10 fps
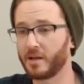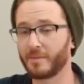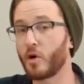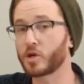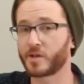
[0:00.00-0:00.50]

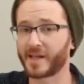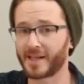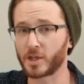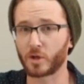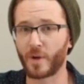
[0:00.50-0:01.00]
the emotional
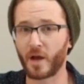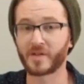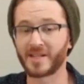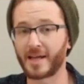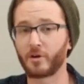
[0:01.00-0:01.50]
psychological
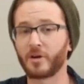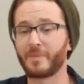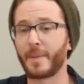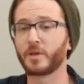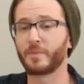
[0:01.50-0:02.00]
payoffs is that you're going
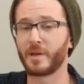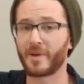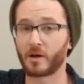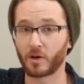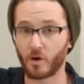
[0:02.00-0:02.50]
to be able to be a
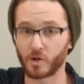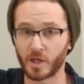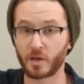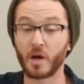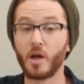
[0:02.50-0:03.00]
better
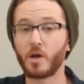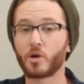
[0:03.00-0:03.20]
negotiator.